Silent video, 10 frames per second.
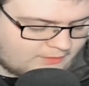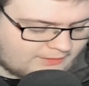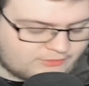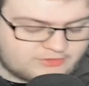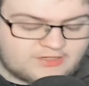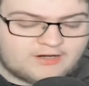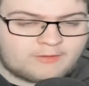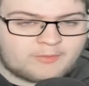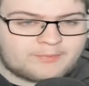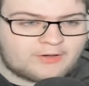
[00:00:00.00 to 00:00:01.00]
Now setting
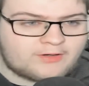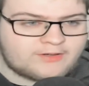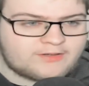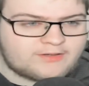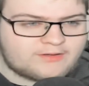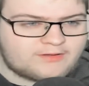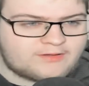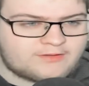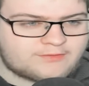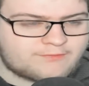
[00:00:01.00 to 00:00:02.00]
up a pie
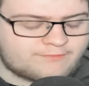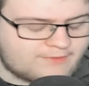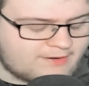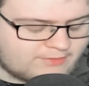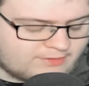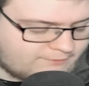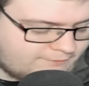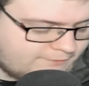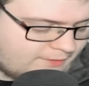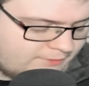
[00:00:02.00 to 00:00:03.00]
is
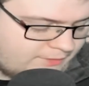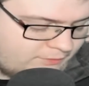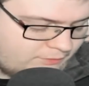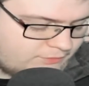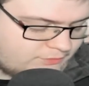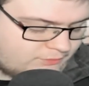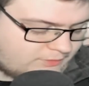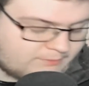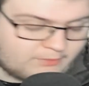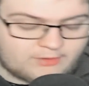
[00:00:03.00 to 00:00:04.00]
very
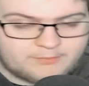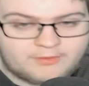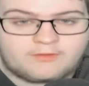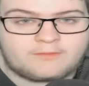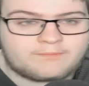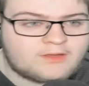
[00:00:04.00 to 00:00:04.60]
crucial in my opinion.